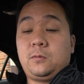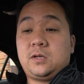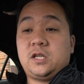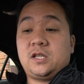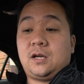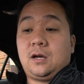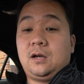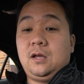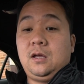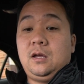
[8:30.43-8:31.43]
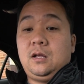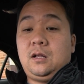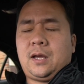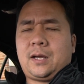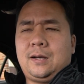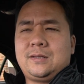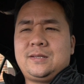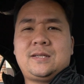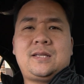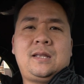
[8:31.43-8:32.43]
which is like a
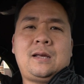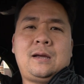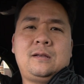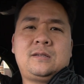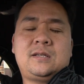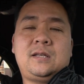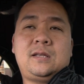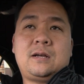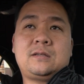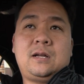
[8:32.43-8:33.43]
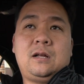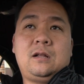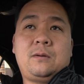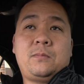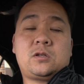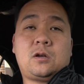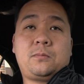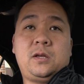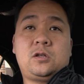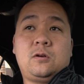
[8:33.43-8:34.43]
$60,000
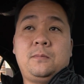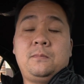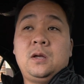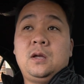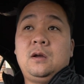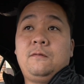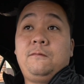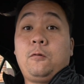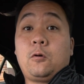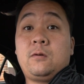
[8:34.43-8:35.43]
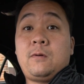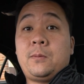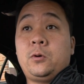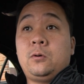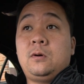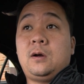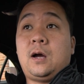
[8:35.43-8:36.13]
MSRP trim for the Rebel.